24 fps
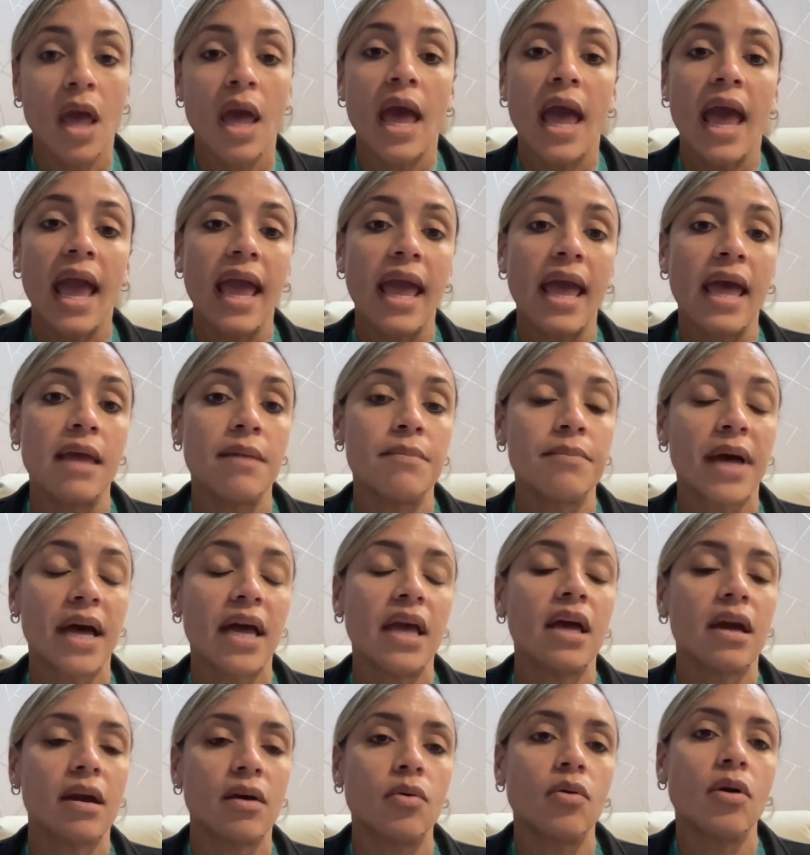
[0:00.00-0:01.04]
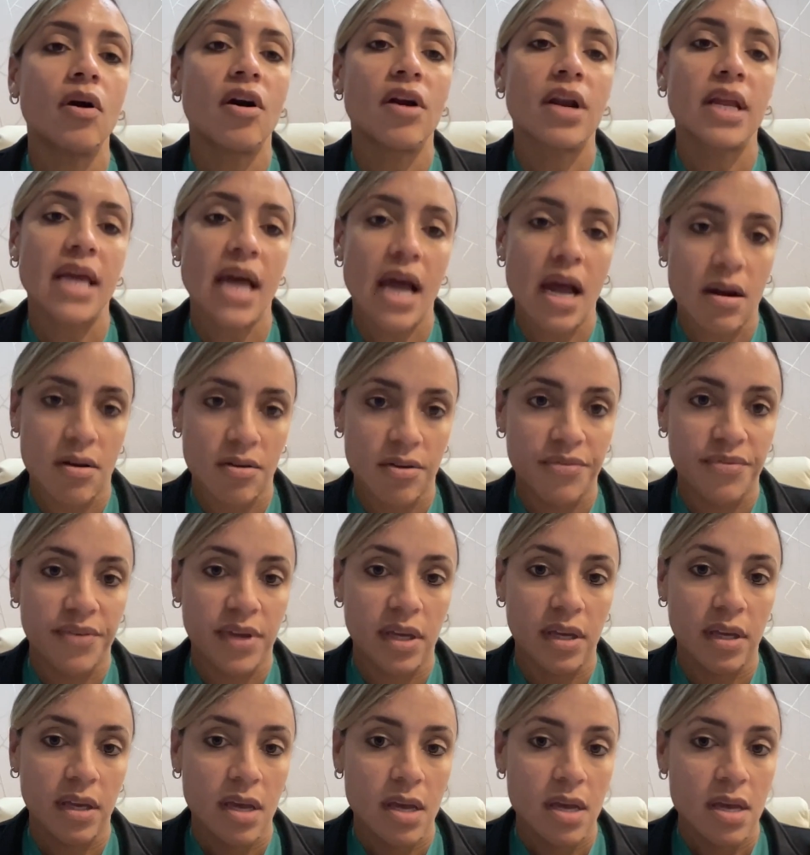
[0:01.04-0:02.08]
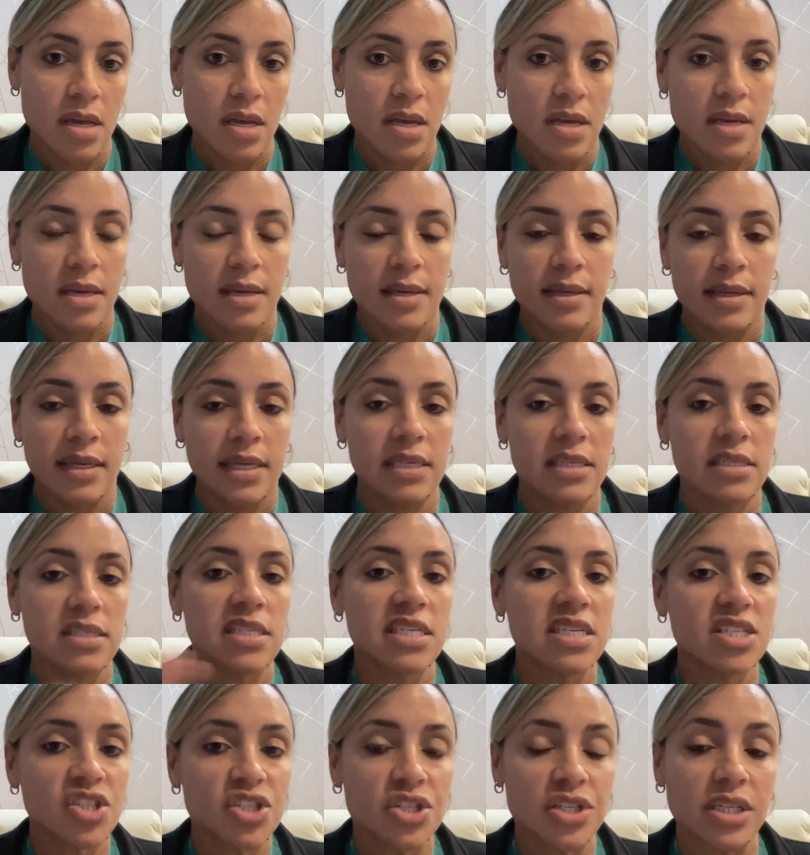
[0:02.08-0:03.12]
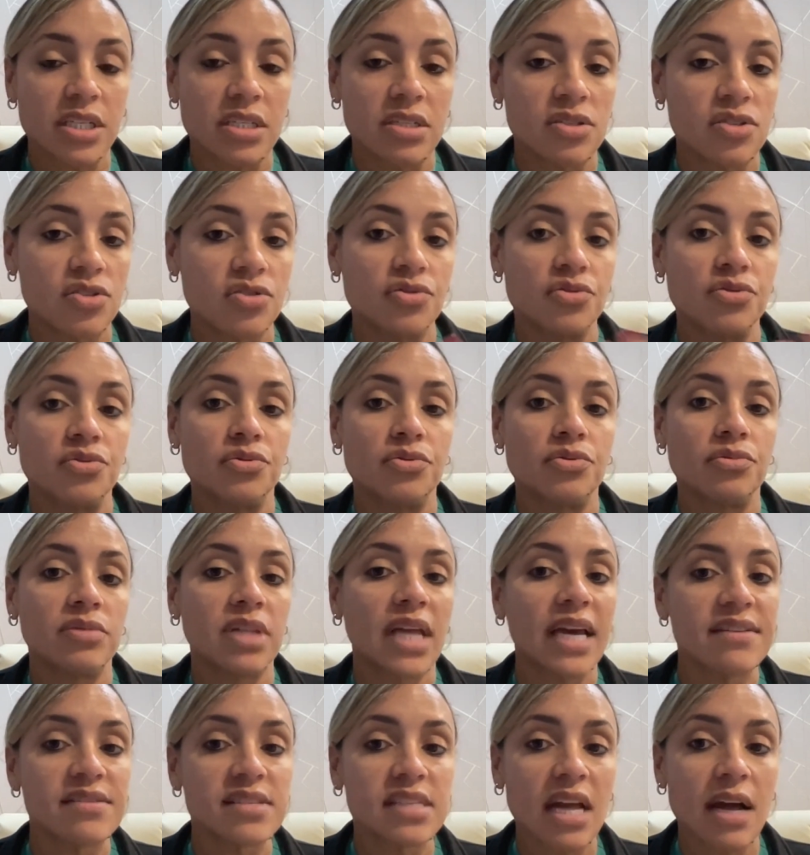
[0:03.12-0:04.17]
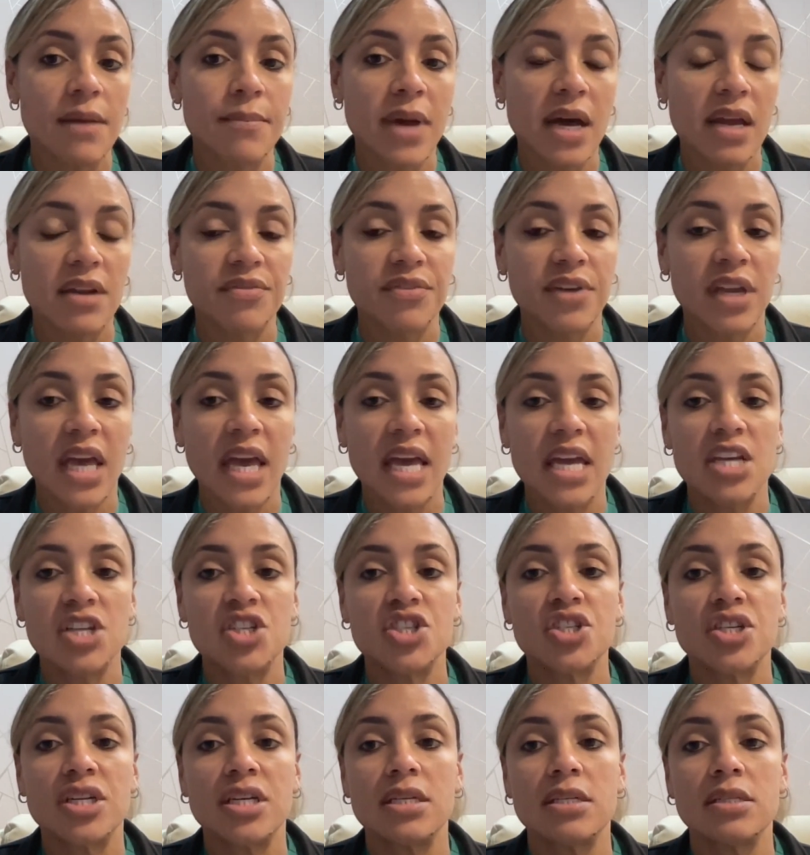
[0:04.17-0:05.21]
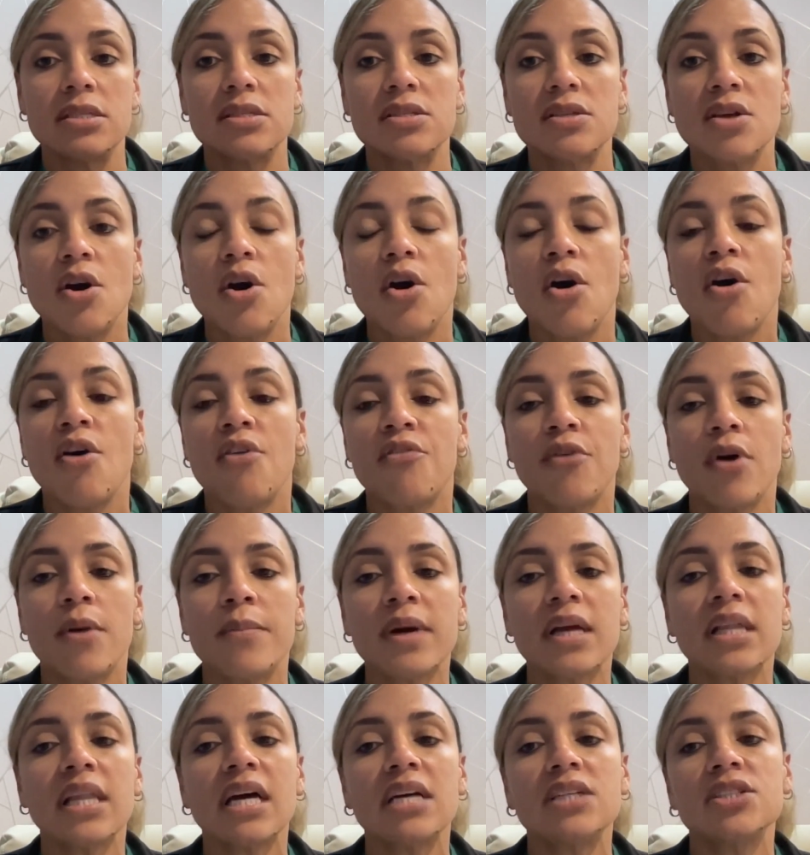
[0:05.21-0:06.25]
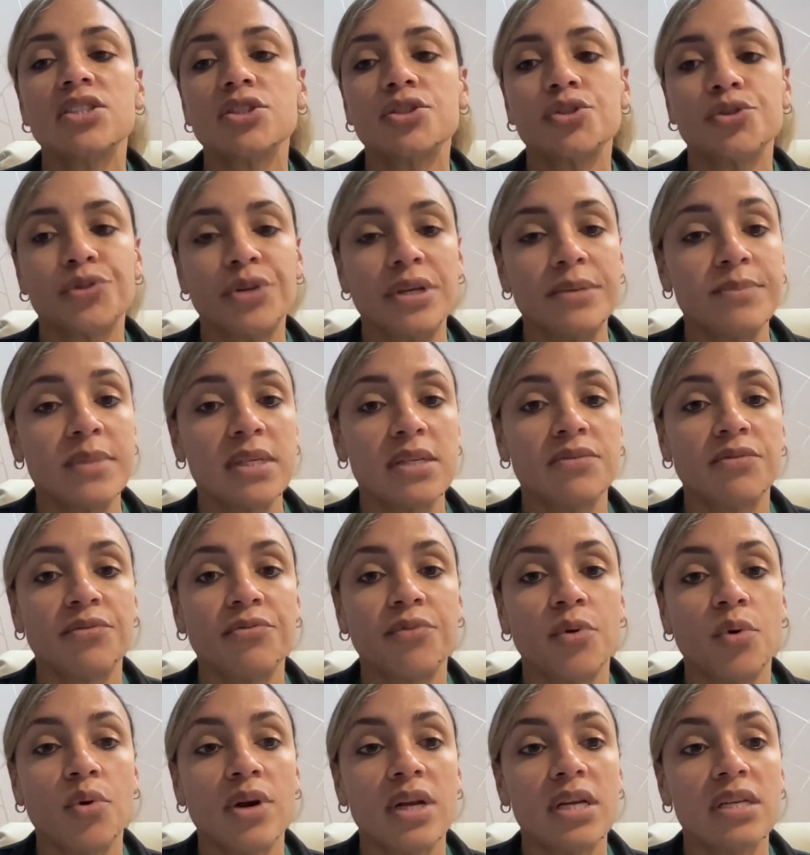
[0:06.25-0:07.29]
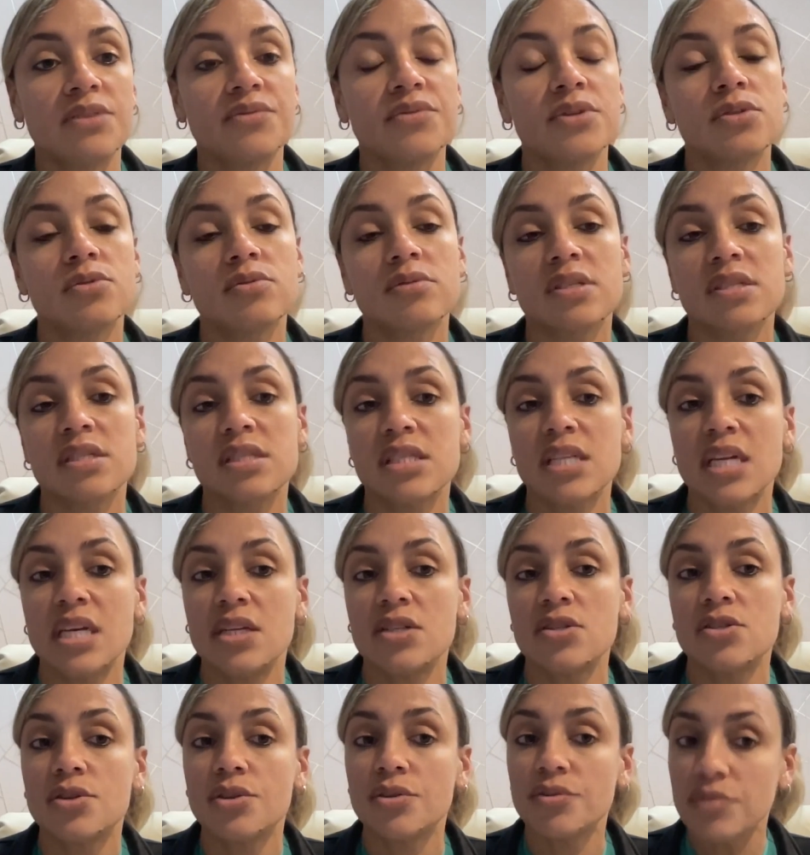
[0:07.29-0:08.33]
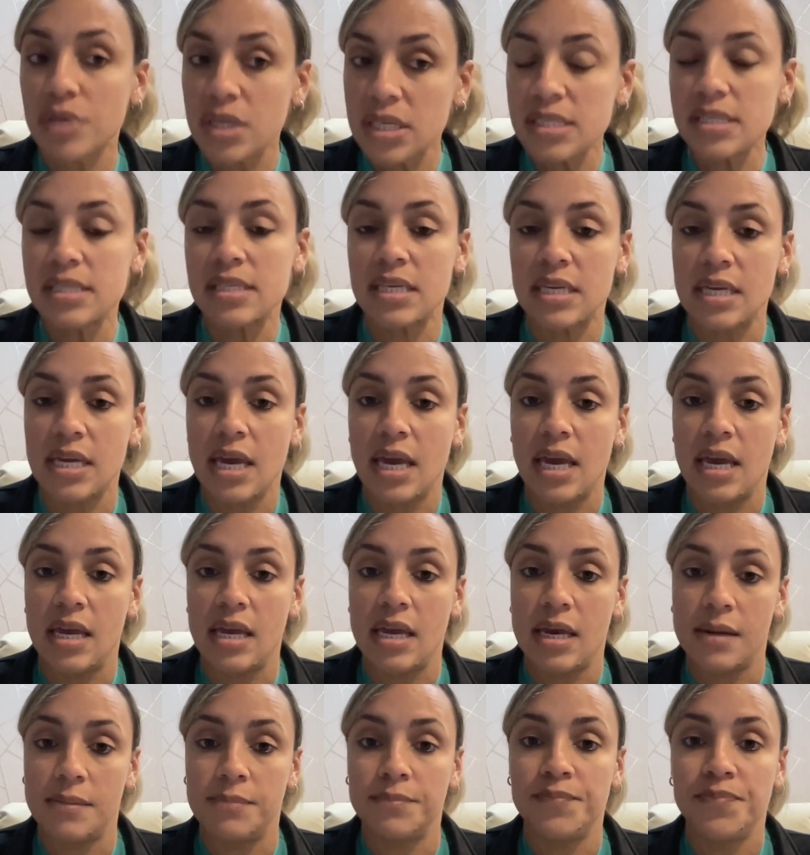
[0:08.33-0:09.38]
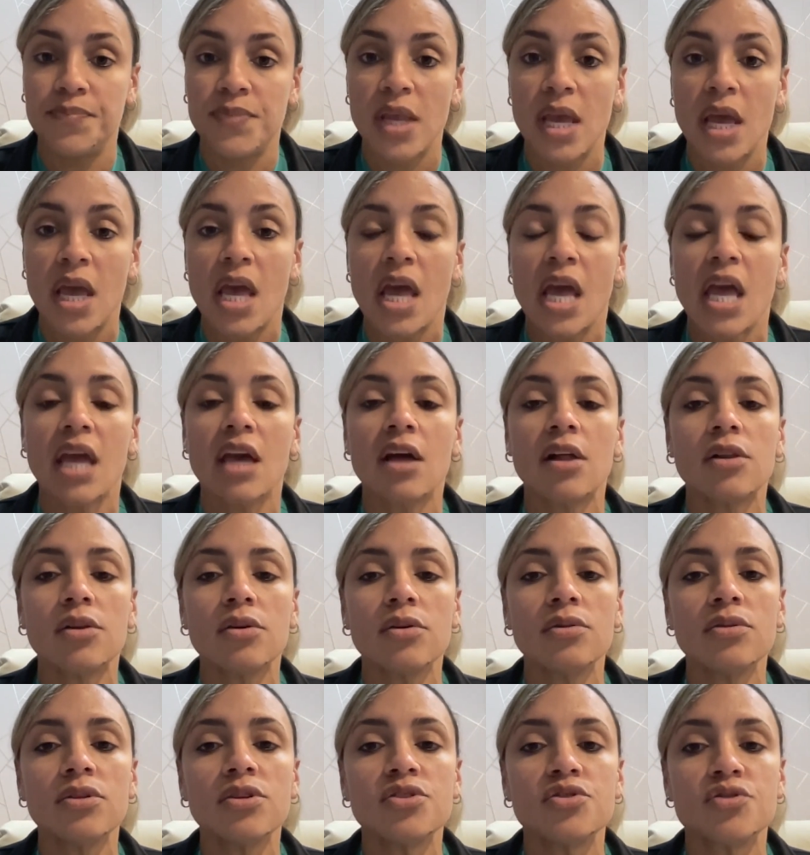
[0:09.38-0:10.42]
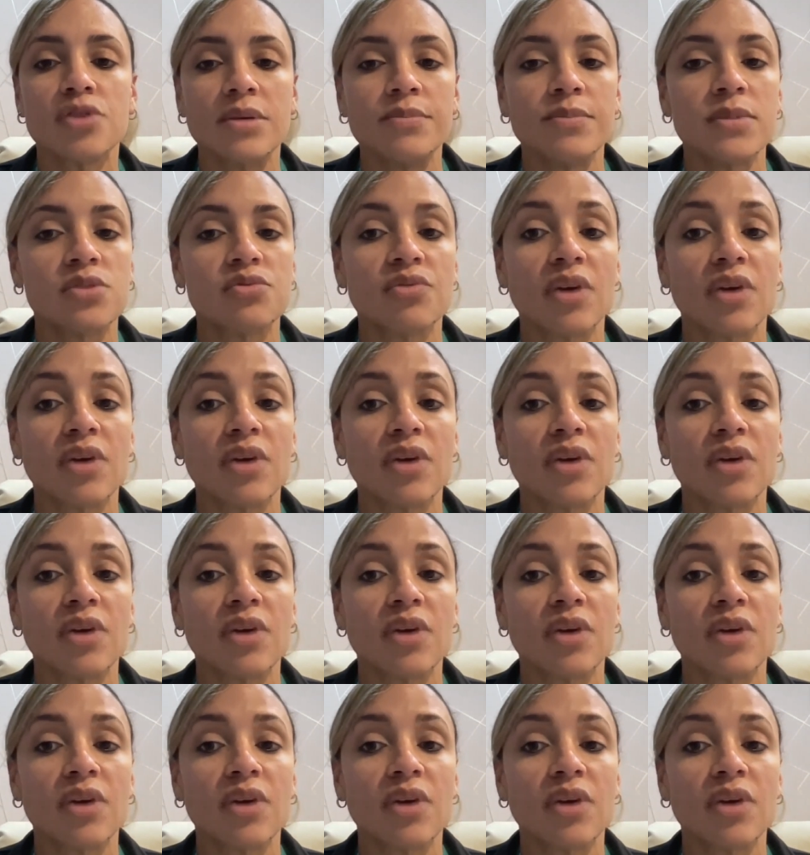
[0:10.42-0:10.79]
and by echocardiography. In addition to lifestyle modifications, pharmacologic treatment for individuals in stage 3 CKM include the treatments